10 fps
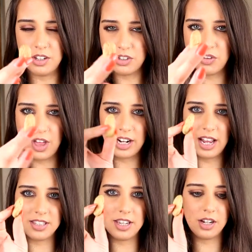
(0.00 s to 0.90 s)
It's got that
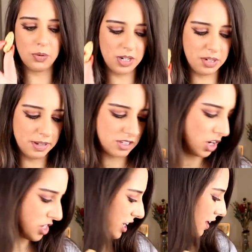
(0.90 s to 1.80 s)
classic Weetabix
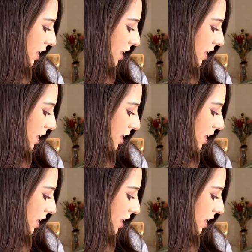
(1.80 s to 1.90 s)
coating,